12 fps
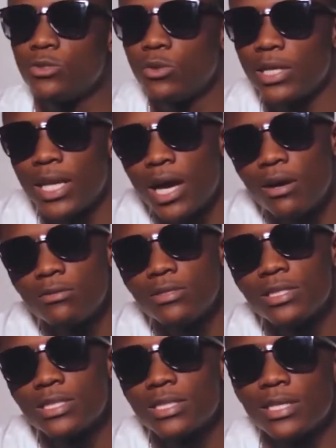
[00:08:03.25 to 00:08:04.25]
to
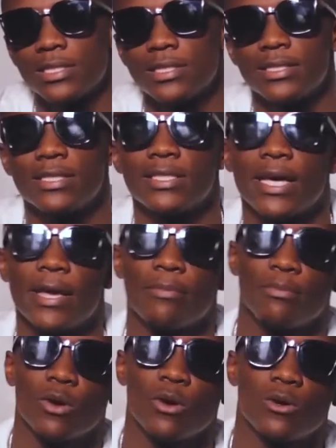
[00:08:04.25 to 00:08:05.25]
announce as
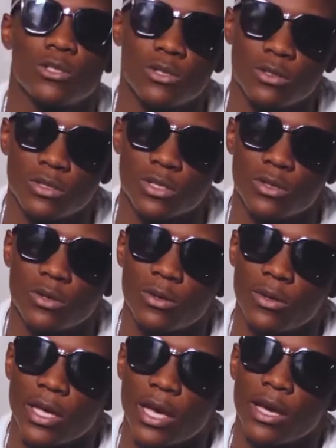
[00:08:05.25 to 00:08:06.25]
time goes on.
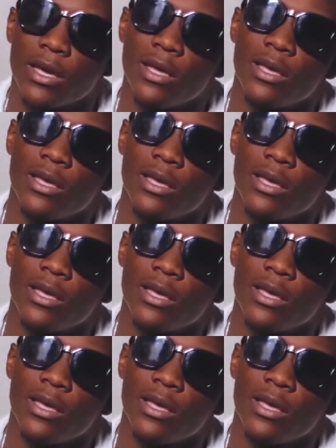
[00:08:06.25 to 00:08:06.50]
So yeah,